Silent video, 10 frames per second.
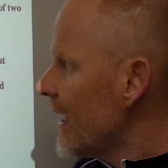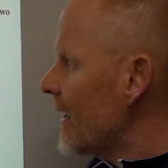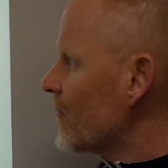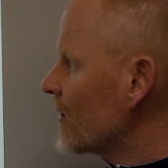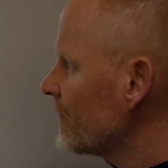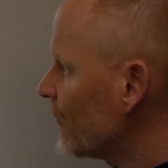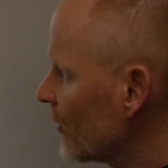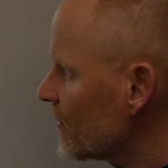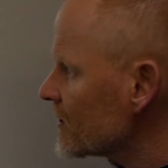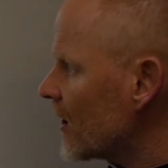And
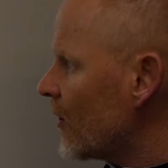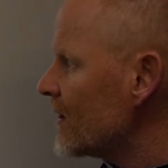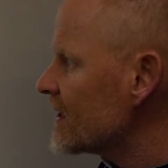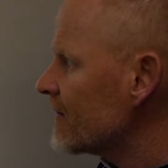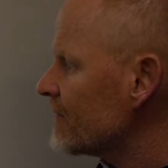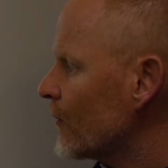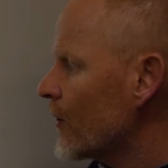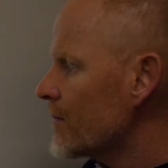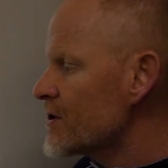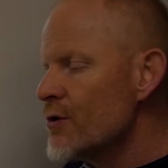conformers always
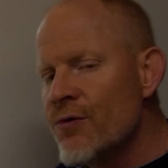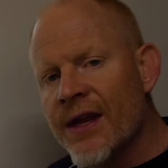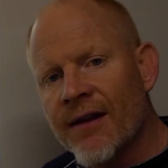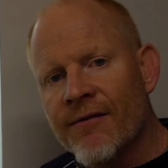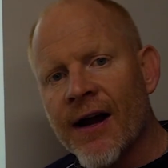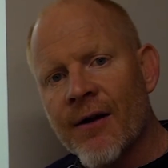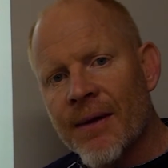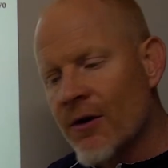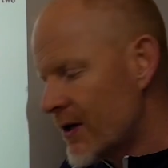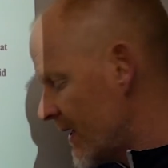conform to the
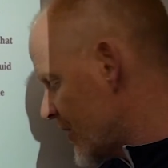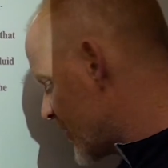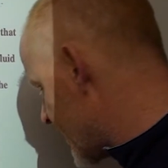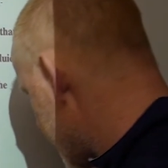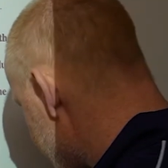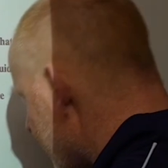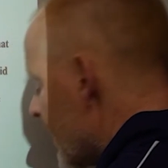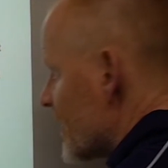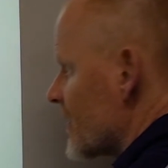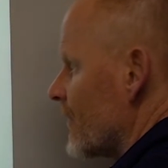environmental conditions.
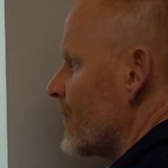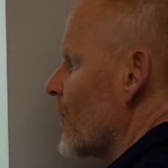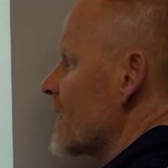So for